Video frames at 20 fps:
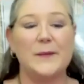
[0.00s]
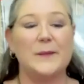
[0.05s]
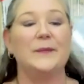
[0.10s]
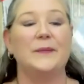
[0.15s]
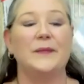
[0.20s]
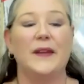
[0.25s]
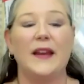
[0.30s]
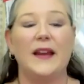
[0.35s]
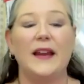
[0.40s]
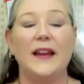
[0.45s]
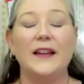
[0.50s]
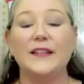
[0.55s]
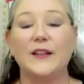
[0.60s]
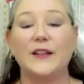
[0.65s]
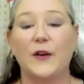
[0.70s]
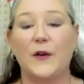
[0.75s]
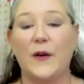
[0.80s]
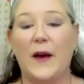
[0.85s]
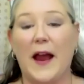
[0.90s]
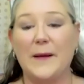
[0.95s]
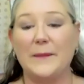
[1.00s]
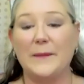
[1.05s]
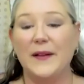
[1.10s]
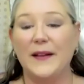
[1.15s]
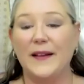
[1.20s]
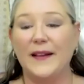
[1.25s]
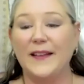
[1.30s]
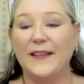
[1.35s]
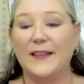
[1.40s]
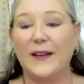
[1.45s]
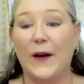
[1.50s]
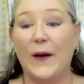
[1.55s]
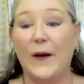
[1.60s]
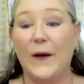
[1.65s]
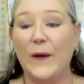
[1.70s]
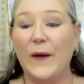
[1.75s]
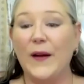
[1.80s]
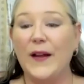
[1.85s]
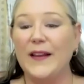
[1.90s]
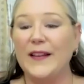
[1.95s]
Instagram.
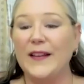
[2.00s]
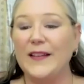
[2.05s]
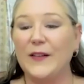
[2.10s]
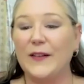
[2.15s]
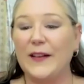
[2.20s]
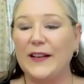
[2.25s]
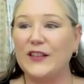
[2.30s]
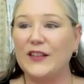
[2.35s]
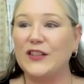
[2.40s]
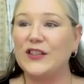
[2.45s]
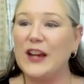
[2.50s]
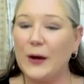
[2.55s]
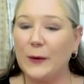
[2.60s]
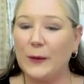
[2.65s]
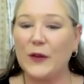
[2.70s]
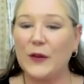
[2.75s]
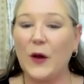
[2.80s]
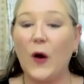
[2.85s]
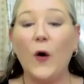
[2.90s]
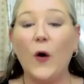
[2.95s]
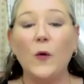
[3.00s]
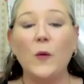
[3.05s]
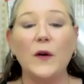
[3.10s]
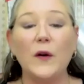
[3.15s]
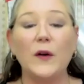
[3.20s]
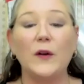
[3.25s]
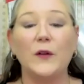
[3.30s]
So you'll get to share with the whole world what